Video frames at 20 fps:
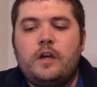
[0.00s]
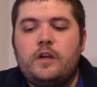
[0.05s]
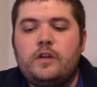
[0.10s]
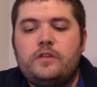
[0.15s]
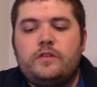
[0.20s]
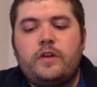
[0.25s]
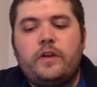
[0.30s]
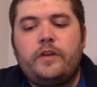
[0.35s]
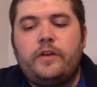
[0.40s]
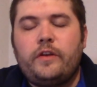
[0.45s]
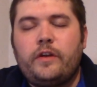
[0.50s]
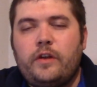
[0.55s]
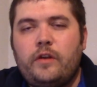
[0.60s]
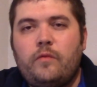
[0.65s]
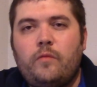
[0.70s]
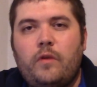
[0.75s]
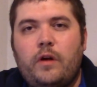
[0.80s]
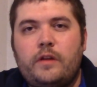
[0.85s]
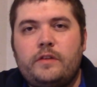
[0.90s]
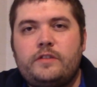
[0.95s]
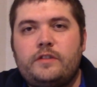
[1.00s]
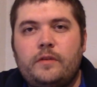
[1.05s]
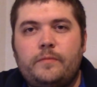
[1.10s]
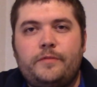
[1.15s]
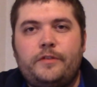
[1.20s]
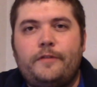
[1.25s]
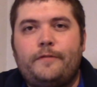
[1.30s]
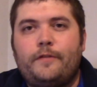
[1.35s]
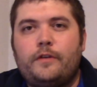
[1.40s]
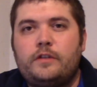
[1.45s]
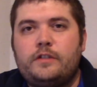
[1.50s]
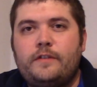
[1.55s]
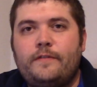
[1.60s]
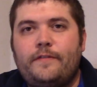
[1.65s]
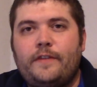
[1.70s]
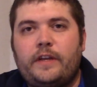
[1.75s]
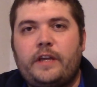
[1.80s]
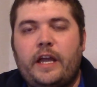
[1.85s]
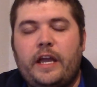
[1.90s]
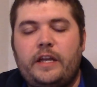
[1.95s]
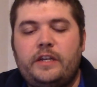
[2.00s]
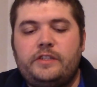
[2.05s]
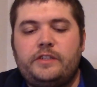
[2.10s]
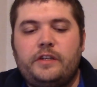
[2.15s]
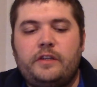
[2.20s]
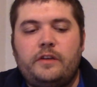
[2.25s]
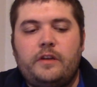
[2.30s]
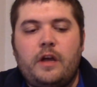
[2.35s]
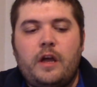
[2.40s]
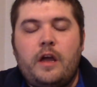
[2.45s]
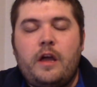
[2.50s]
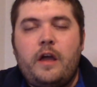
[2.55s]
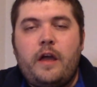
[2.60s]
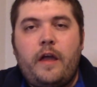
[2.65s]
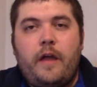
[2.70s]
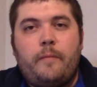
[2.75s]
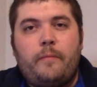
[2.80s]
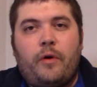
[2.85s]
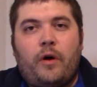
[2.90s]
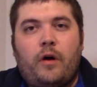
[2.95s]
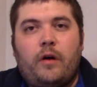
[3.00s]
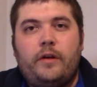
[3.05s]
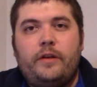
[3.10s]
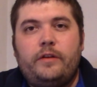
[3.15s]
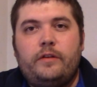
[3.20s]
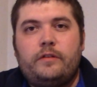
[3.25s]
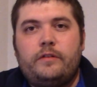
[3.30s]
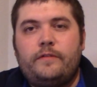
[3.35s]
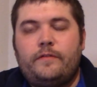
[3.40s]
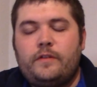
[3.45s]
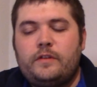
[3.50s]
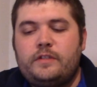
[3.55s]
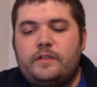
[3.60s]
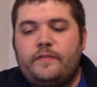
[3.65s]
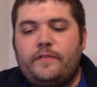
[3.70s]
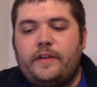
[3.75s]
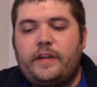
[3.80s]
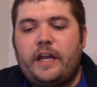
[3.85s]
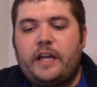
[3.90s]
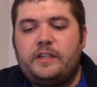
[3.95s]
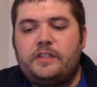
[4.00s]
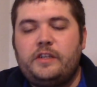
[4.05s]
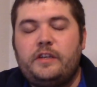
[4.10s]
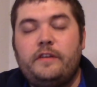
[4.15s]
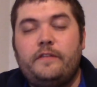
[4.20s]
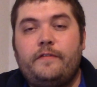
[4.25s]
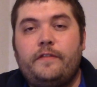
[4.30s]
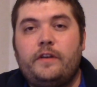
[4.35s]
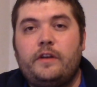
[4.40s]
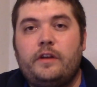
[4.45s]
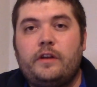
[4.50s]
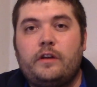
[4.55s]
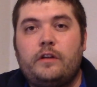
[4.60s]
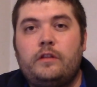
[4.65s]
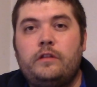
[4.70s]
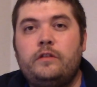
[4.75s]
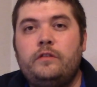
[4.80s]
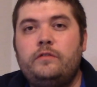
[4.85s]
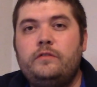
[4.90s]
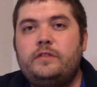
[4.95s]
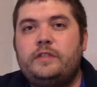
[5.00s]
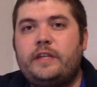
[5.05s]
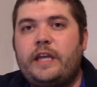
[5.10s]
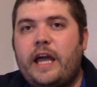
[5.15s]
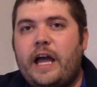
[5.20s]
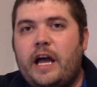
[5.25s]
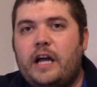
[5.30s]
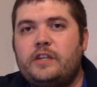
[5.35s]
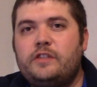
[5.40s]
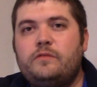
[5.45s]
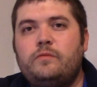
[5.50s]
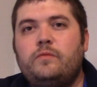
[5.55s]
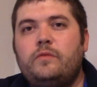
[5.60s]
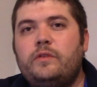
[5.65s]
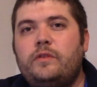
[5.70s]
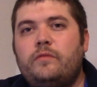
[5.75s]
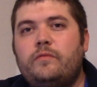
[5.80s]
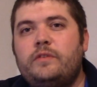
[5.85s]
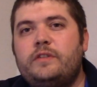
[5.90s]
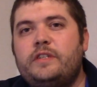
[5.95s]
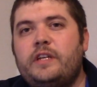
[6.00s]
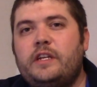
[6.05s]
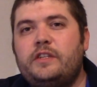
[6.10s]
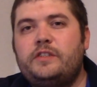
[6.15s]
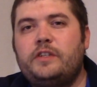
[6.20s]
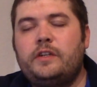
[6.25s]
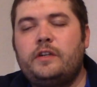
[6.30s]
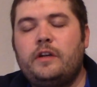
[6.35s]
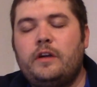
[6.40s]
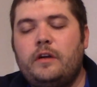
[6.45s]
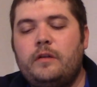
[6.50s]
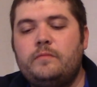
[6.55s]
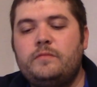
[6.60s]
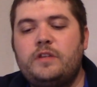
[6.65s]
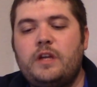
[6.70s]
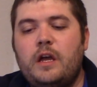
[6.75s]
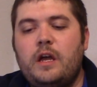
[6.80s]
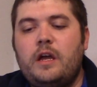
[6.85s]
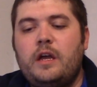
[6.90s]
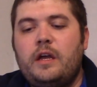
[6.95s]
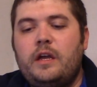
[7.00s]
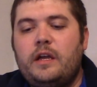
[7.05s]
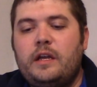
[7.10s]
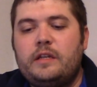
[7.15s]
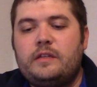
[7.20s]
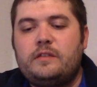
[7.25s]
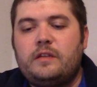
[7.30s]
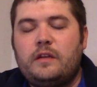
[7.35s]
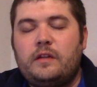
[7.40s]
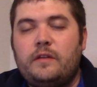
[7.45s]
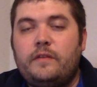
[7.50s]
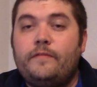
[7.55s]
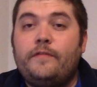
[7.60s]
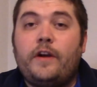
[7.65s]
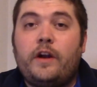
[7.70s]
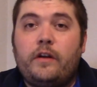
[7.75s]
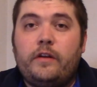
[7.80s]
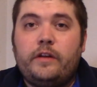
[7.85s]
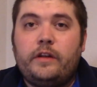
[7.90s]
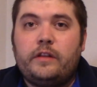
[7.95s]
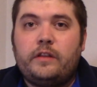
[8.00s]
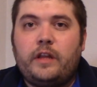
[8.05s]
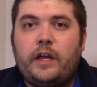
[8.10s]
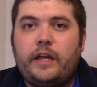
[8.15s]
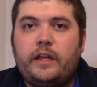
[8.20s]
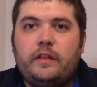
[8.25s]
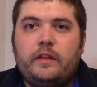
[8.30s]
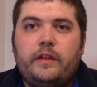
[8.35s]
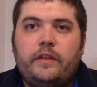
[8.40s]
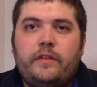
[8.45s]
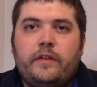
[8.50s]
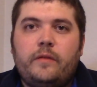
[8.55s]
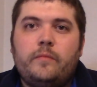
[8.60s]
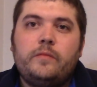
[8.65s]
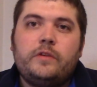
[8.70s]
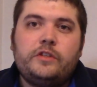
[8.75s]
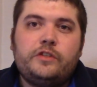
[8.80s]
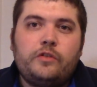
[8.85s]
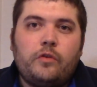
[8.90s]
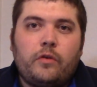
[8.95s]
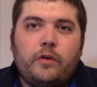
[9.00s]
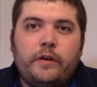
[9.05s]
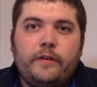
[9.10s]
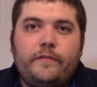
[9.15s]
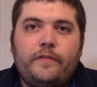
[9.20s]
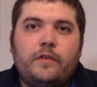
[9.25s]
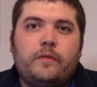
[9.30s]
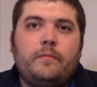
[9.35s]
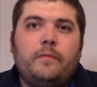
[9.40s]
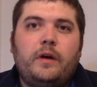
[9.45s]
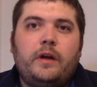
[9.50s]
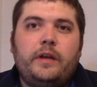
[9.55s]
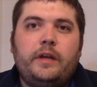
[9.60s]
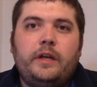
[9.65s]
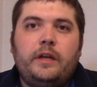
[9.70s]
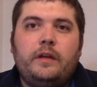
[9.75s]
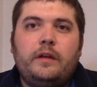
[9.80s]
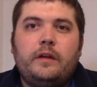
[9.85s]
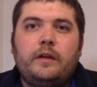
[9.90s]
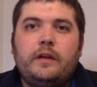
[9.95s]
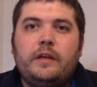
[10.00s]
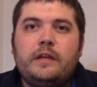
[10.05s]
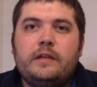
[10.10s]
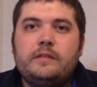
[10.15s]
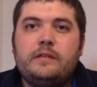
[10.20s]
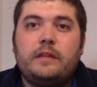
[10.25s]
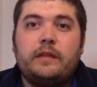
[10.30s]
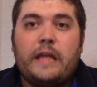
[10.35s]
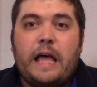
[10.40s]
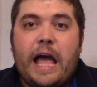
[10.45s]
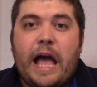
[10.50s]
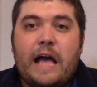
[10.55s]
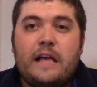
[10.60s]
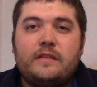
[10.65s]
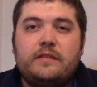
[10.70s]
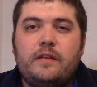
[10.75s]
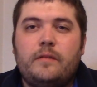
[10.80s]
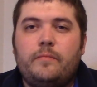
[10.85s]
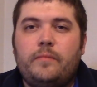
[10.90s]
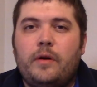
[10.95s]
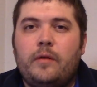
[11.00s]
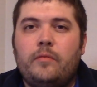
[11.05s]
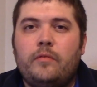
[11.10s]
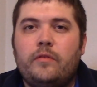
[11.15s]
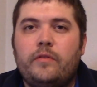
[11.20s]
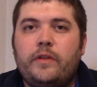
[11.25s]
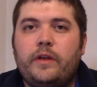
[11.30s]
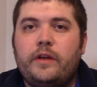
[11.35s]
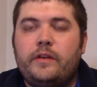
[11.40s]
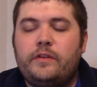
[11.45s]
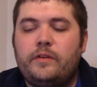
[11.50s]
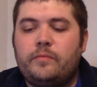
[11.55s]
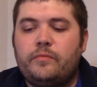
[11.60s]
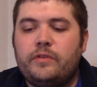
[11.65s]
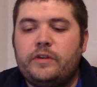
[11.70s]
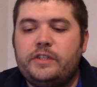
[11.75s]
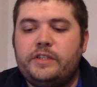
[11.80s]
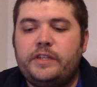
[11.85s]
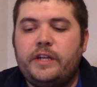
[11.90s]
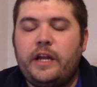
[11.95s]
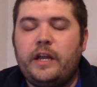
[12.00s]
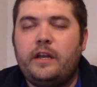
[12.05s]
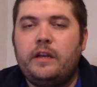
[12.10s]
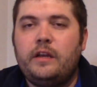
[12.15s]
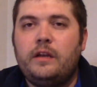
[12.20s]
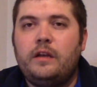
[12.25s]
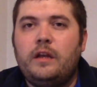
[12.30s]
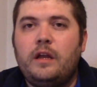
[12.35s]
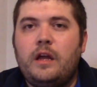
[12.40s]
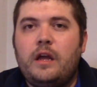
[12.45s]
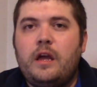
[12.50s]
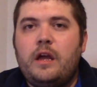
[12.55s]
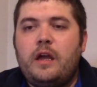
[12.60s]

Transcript: So you're gonna want some diversification, and part of your diversification, if it includes cash when the recession comes, it's very unlikely that majority of your money is in the asset bubble that depreciated.